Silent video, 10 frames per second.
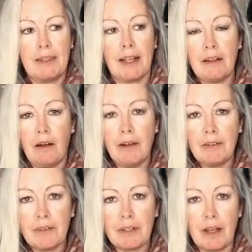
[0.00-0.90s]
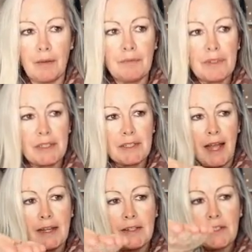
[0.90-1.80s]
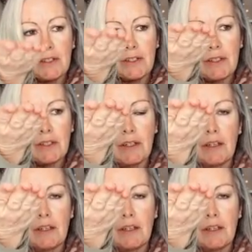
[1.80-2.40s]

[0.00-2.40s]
They're kind of standard